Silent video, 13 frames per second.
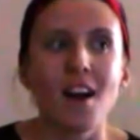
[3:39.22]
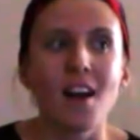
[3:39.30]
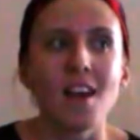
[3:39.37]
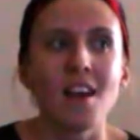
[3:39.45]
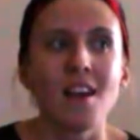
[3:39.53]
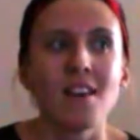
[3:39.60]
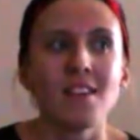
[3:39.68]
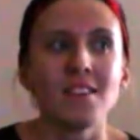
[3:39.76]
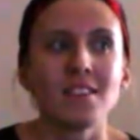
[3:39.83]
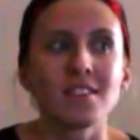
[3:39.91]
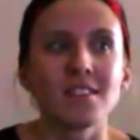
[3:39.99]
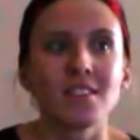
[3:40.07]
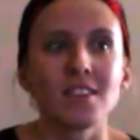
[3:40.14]

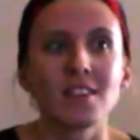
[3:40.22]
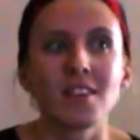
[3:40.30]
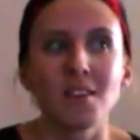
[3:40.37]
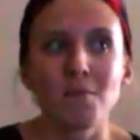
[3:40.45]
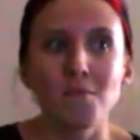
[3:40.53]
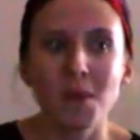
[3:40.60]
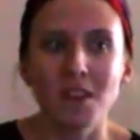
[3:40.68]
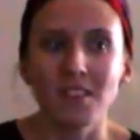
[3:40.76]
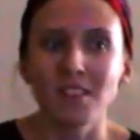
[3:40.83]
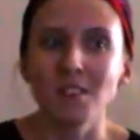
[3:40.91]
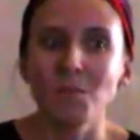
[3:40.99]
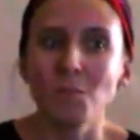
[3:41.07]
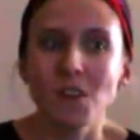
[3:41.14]
and
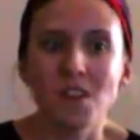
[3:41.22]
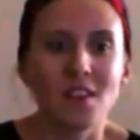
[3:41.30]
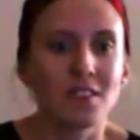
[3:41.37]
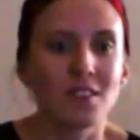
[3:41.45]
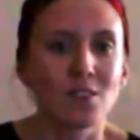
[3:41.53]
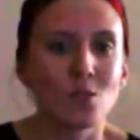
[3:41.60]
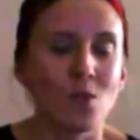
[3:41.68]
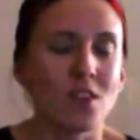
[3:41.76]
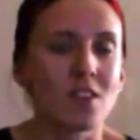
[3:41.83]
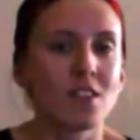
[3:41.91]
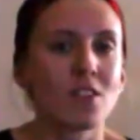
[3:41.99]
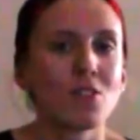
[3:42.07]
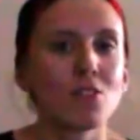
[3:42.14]
basically be
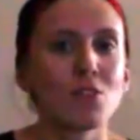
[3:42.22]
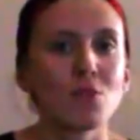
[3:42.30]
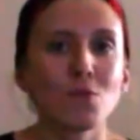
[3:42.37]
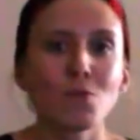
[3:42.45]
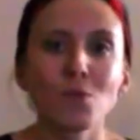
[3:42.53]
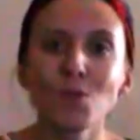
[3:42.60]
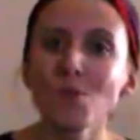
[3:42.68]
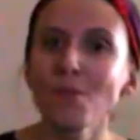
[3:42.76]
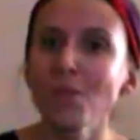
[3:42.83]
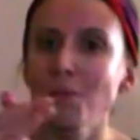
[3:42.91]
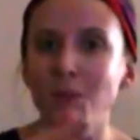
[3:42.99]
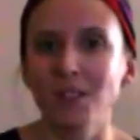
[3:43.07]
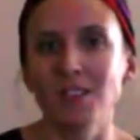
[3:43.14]
escorted through the
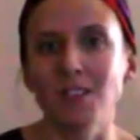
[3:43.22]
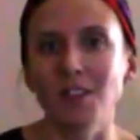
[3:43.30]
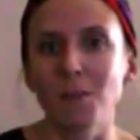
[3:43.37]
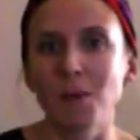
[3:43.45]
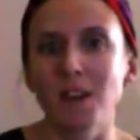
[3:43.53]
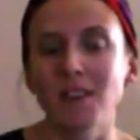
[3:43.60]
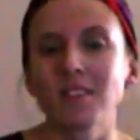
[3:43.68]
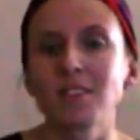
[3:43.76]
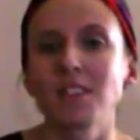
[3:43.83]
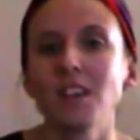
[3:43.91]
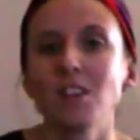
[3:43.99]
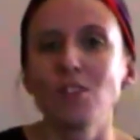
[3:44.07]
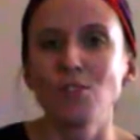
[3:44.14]
military base
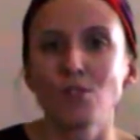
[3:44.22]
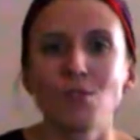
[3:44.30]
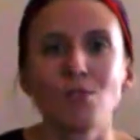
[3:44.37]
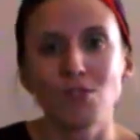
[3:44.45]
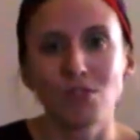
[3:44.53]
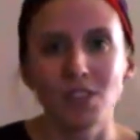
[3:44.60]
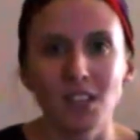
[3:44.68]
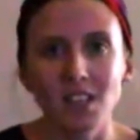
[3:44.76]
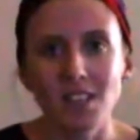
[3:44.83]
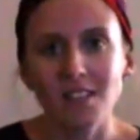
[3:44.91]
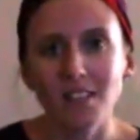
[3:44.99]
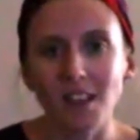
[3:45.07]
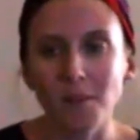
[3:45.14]
to the
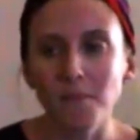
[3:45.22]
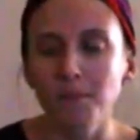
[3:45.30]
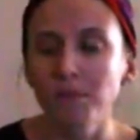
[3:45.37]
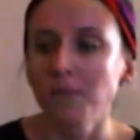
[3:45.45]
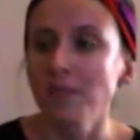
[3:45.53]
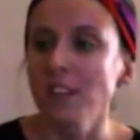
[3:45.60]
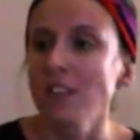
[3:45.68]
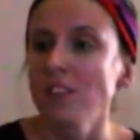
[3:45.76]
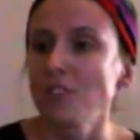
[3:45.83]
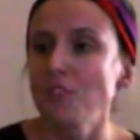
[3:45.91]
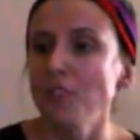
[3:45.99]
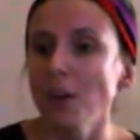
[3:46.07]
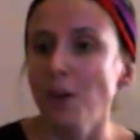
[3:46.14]
Trinity Site.
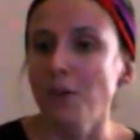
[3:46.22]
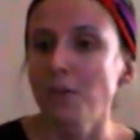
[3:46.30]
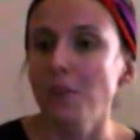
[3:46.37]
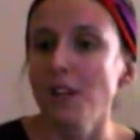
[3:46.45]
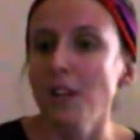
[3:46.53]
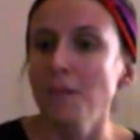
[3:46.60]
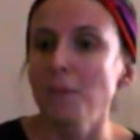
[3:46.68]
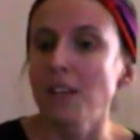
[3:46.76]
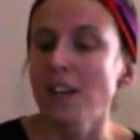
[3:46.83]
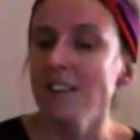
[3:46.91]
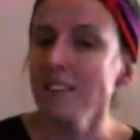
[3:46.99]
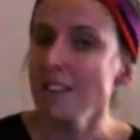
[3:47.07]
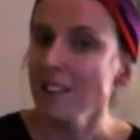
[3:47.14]
So,
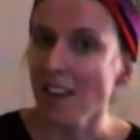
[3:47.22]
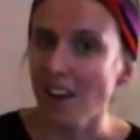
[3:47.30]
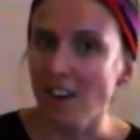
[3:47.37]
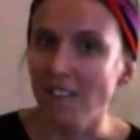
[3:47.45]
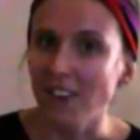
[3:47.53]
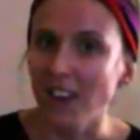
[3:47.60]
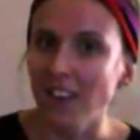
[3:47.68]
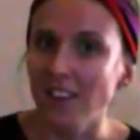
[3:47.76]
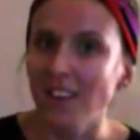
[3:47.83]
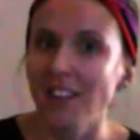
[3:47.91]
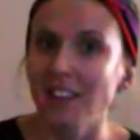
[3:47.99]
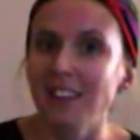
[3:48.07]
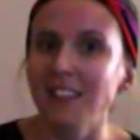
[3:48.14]
because the caravan
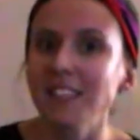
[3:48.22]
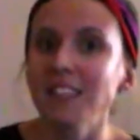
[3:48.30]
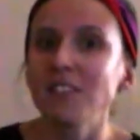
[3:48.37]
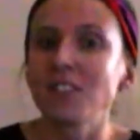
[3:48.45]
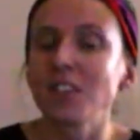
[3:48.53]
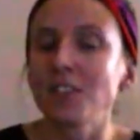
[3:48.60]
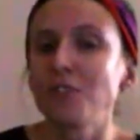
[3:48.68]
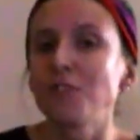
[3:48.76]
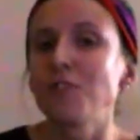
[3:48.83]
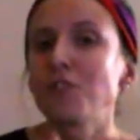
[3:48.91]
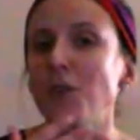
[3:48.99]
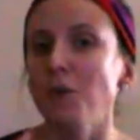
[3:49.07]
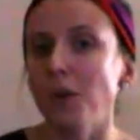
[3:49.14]
leaves
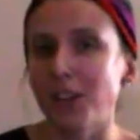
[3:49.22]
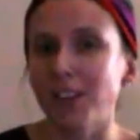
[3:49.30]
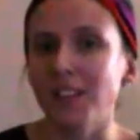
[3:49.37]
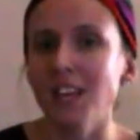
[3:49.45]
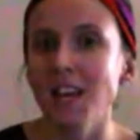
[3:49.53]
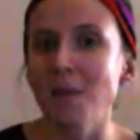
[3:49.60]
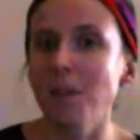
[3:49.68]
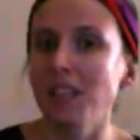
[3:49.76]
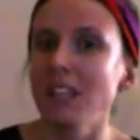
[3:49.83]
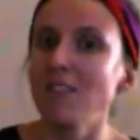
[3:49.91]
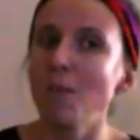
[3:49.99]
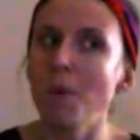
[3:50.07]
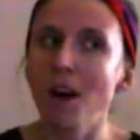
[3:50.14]
so early and we
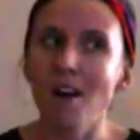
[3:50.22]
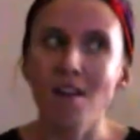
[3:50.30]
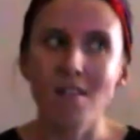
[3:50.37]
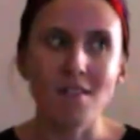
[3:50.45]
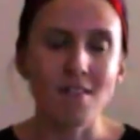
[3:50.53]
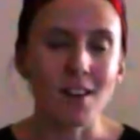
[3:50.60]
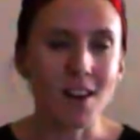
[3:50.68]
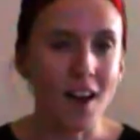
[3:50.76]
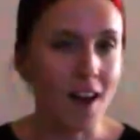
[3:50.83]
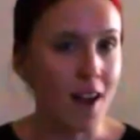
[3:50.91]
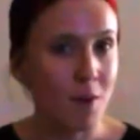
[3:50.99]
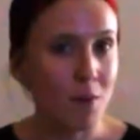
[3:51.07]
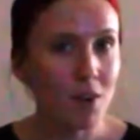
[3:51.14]
live about an
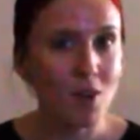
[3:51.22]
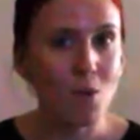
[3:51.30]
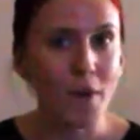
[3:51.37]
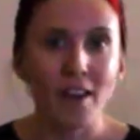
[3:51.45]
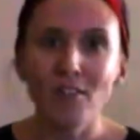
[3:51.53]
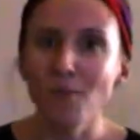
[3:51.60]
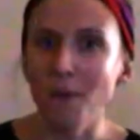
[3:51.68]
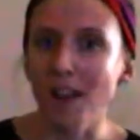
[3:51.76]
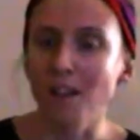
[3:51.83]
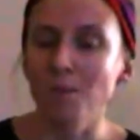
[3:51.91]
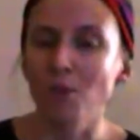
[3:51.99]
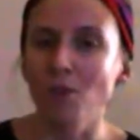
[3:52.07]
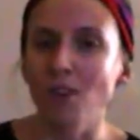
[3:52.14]
hour away from
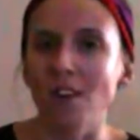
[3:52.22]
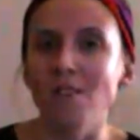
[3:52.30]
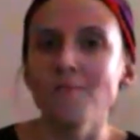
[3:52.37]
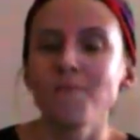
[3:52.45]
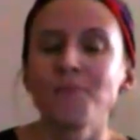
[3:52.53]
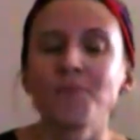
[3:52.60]
Alamogordo,